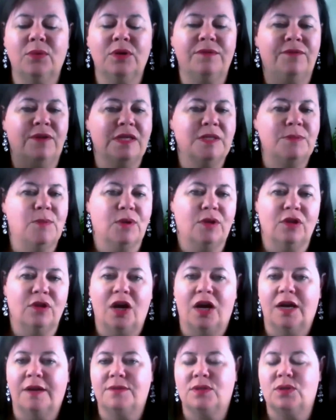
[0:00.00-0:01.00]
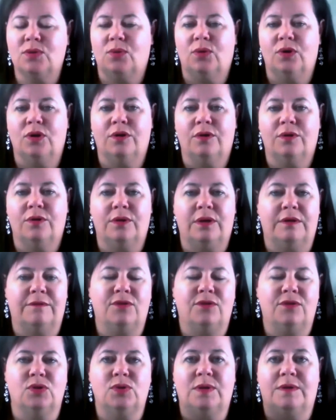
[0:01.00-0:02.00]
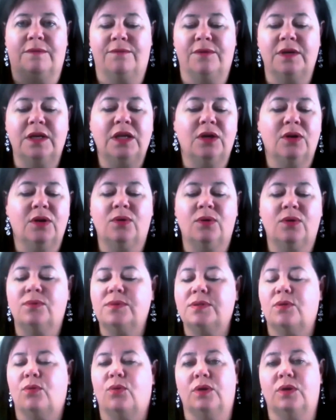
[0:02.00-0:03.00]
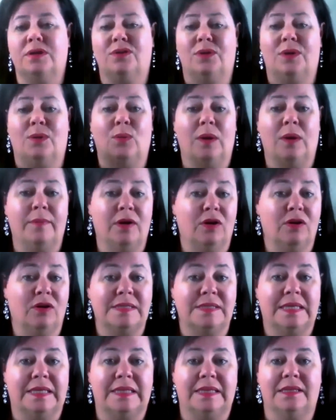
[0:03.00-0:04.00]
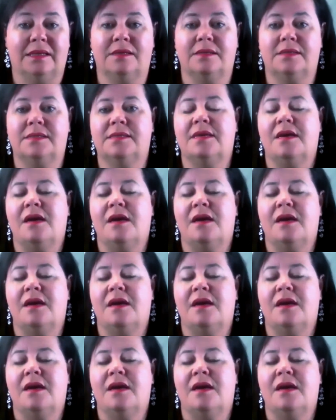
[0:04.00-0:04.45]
with Facebook Lives, or if you're doing videos or doing webinars like this,